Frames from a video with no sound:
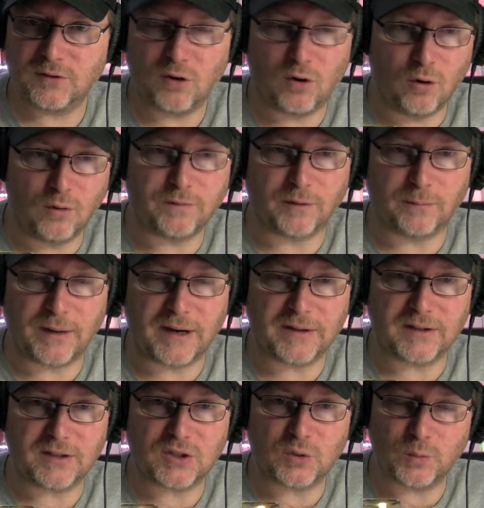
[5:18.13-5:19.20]
by
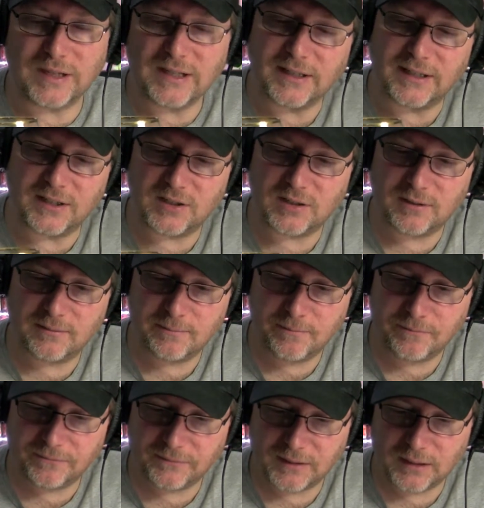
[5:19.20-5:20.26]
the sweetness
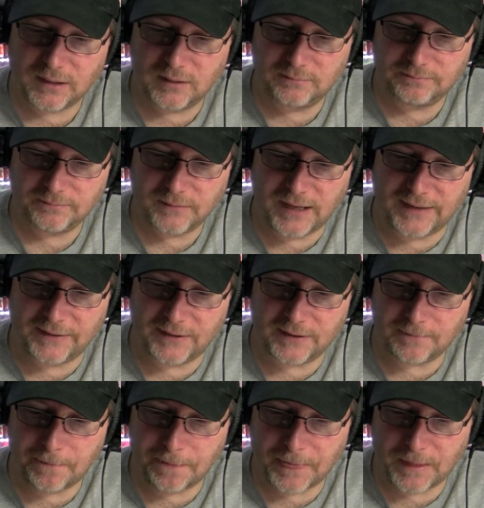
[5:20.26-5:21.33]
and
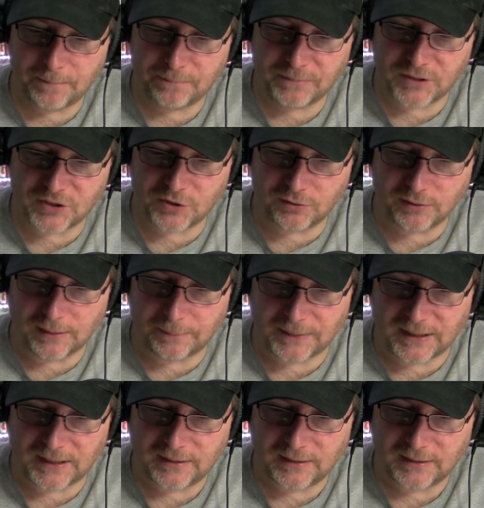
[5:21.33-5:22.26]
the syrup.